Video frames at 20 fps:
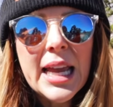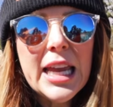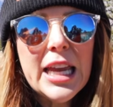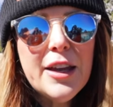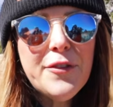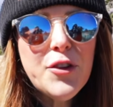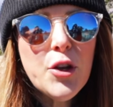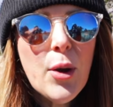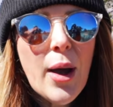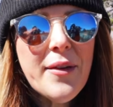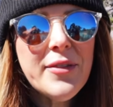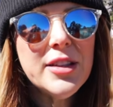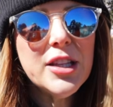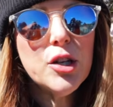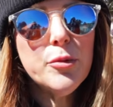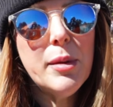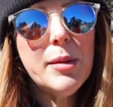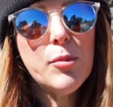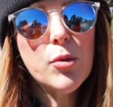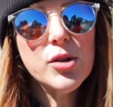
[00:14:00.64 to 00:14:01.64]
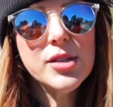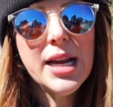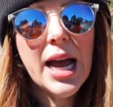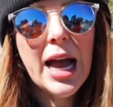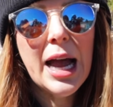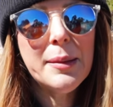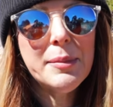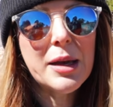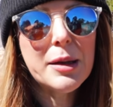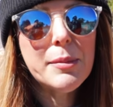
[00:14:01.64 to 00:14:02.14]
If you have a little bit more
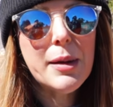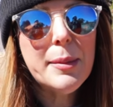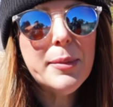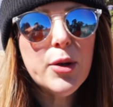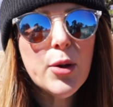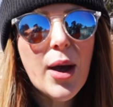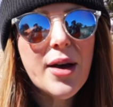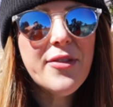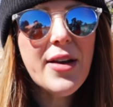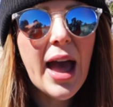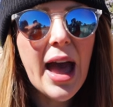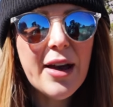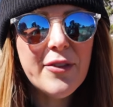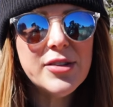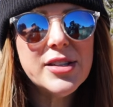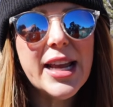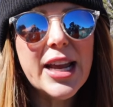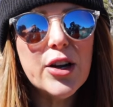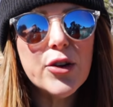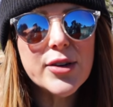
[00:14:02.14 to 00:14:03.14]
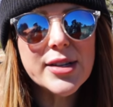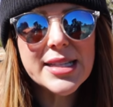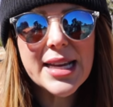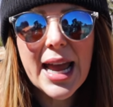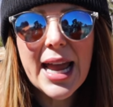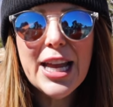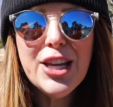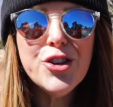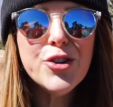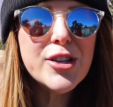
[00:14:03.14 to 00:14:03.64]
time, like maybe you have half a day or a
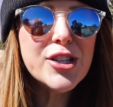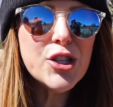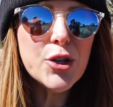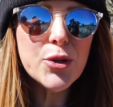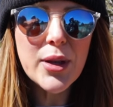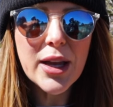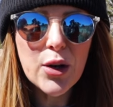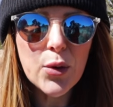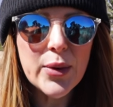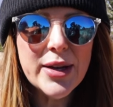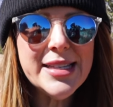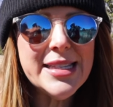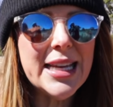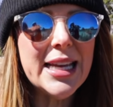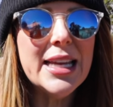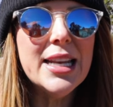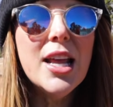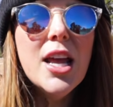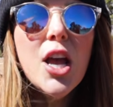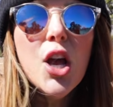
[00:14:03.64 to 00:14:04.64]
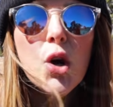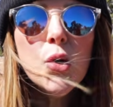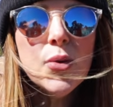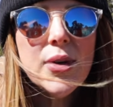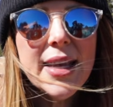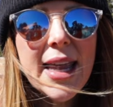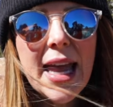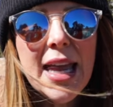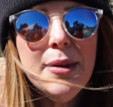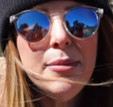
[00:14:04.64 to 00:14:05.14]
day, you could do like we did. We
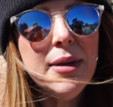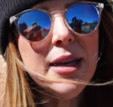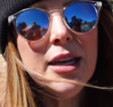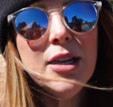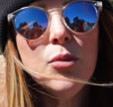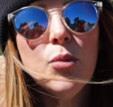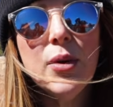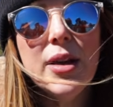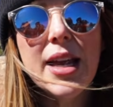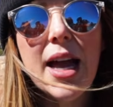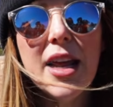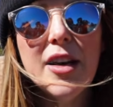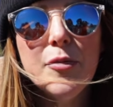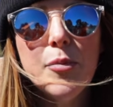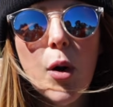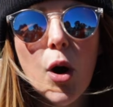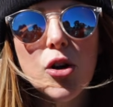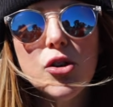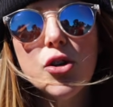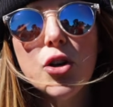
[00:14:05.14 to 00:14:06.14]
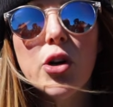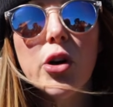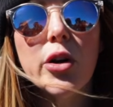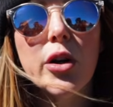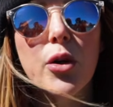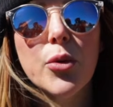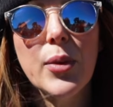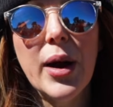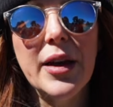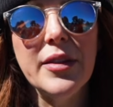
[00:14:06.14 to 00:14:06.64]
came in, we kind of parked our
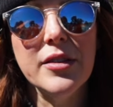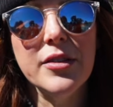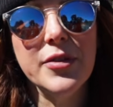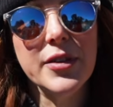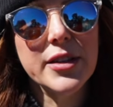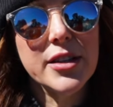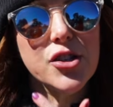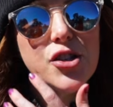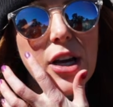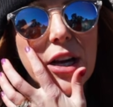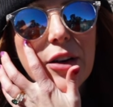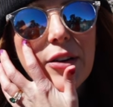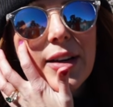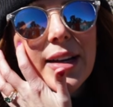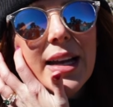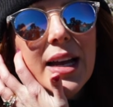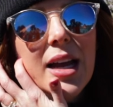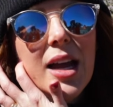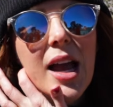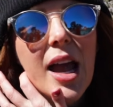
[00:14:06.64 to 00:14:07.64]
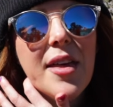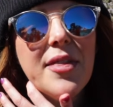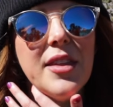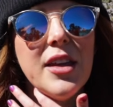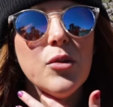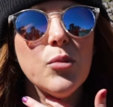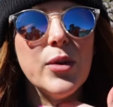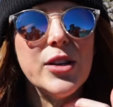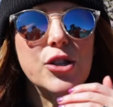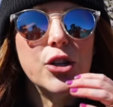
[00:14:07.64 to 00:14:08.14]
car around the village area, and
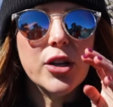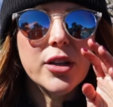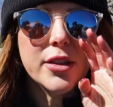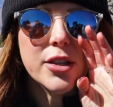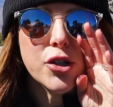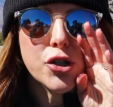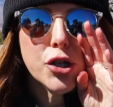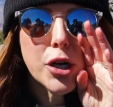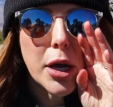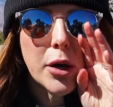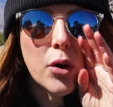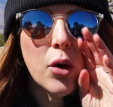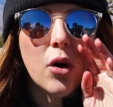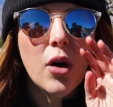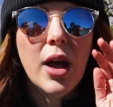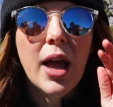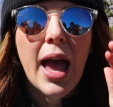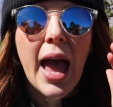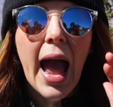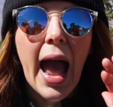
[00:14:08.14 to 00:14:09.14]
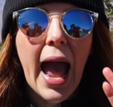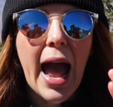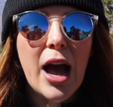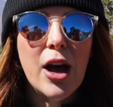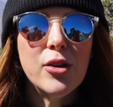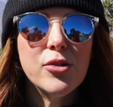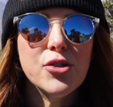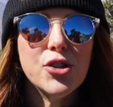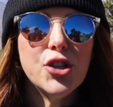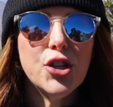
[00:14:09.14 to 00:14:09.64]
then we took the shuttle
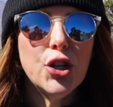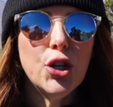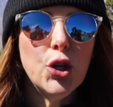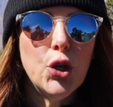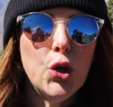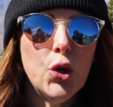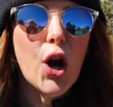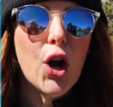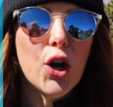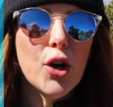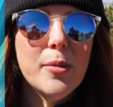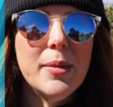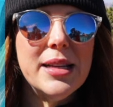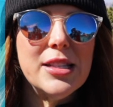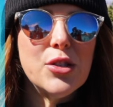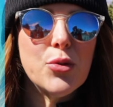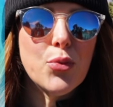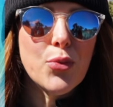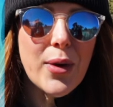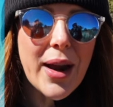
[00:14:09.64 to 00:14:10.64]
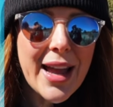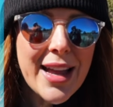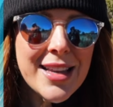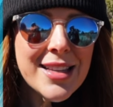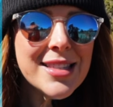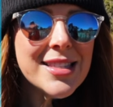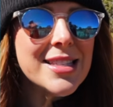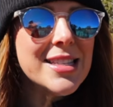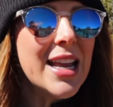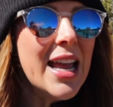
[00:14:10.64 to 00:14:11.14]
out to Hermit's
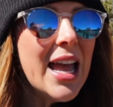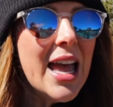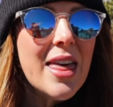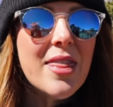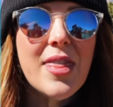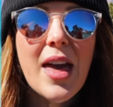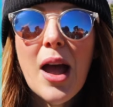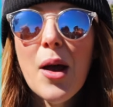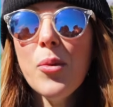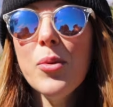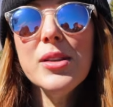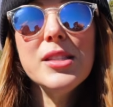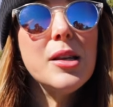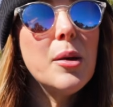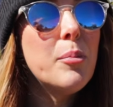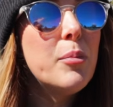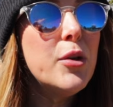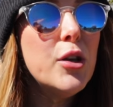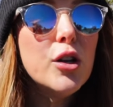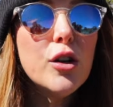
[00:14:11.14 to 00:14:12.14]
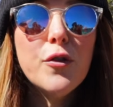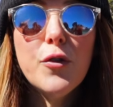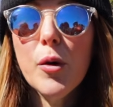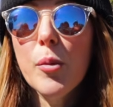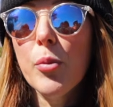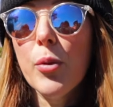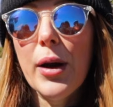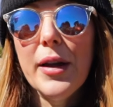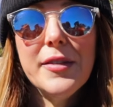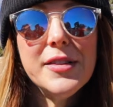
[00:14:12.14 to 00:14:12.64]
Rest. That was a beautiful,
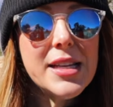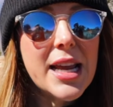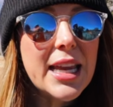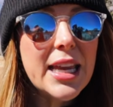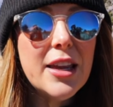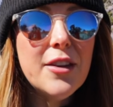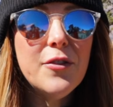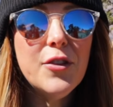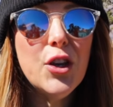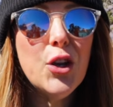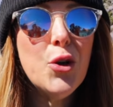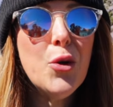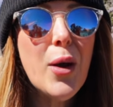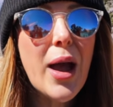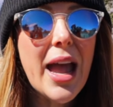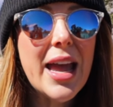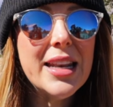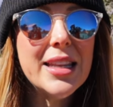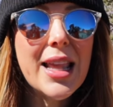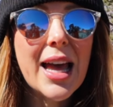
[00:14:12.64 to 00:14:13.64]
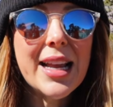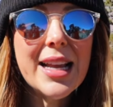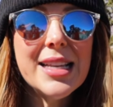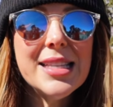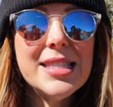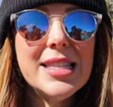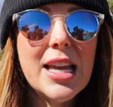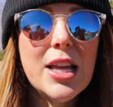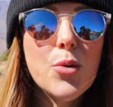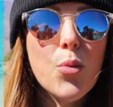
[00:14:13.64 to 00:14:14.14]
breathtaking view. And like I
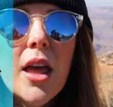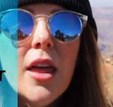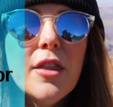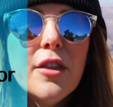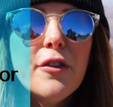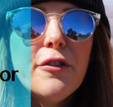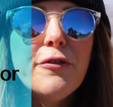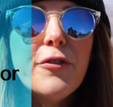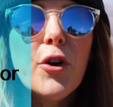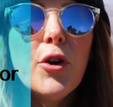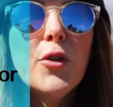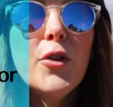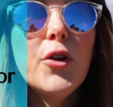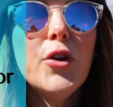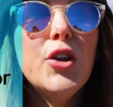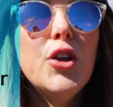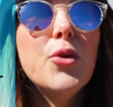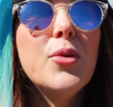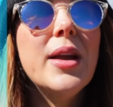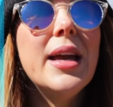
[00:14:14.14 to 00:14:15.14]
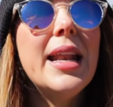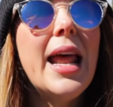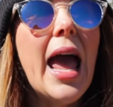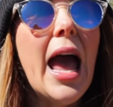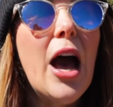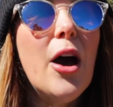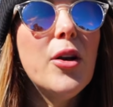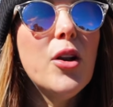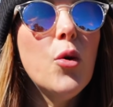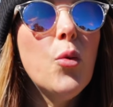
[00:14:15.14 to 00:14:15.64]
said, the further you get
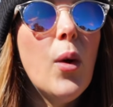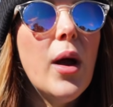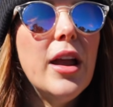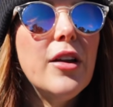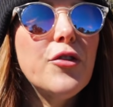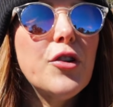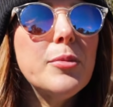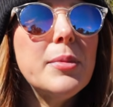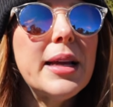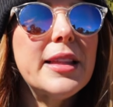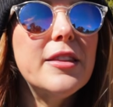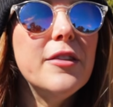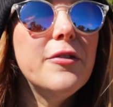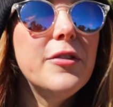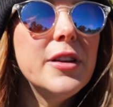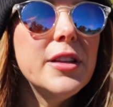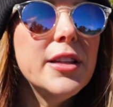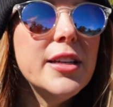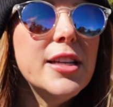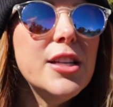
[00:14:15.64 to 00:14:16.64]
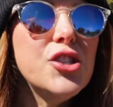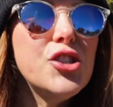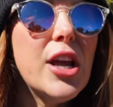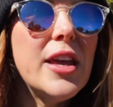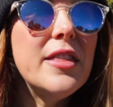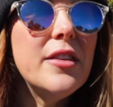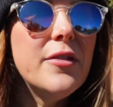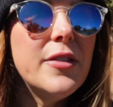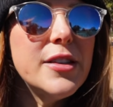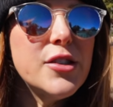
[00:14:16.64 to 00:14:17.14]
out away from like the village
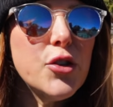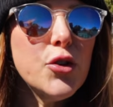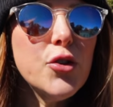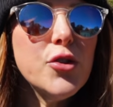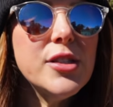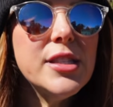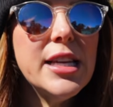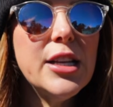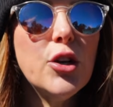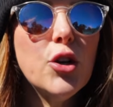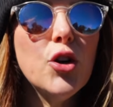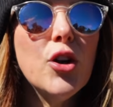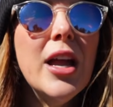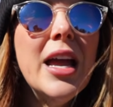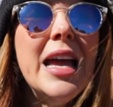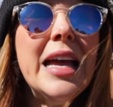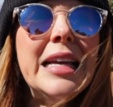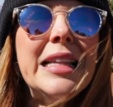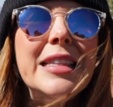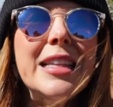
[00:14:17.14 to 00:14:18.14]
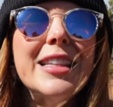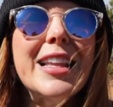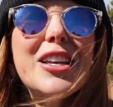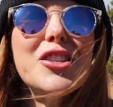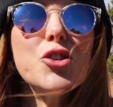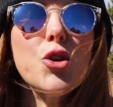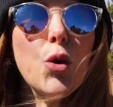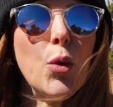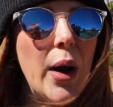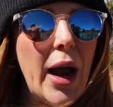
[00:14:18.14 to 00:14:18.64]
and the visitor center, the
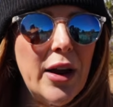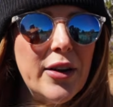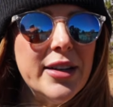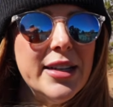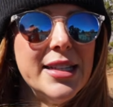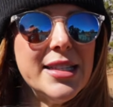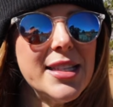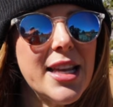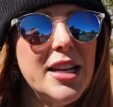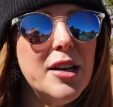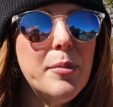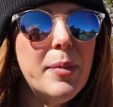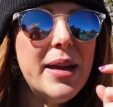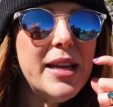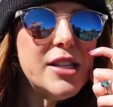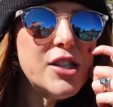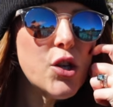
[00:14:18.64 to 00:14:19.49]
less crowded it's gonna be.